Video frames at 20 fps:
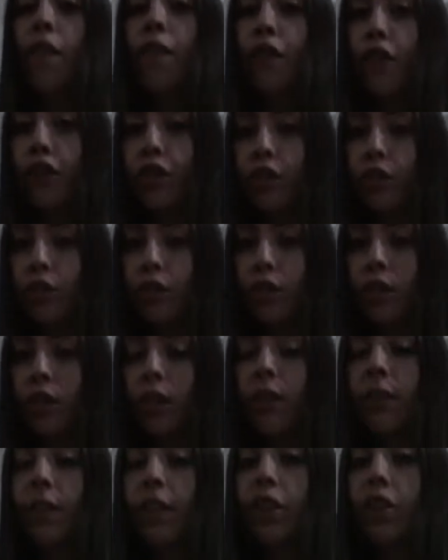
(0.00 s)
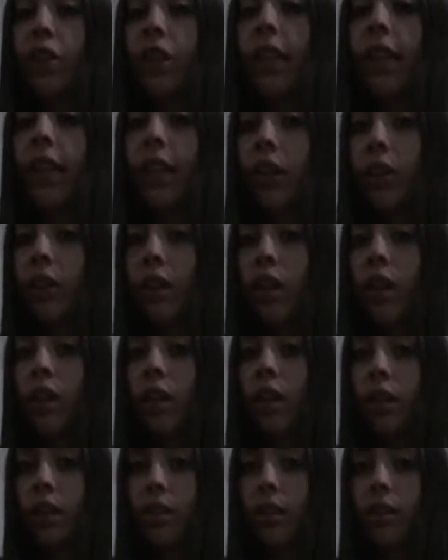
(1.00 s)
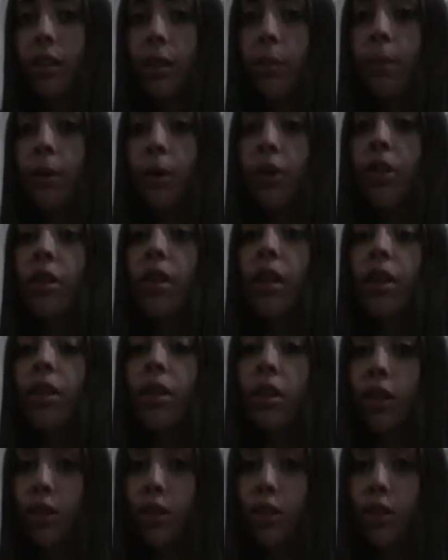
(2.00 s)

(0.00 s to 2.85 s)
First, the Victorian era is the period that